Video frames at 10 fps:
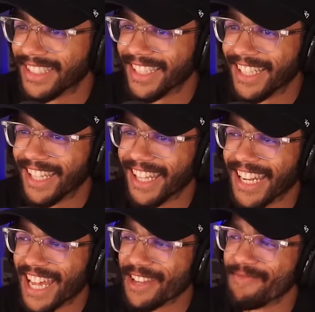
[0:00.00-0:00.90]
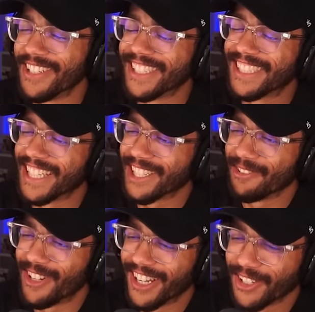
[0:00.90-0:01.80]
now they're both
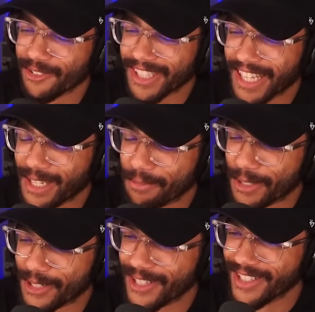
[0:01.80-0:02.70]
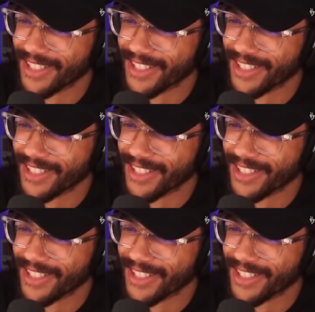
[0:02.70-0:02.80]
chugging water. Relatable.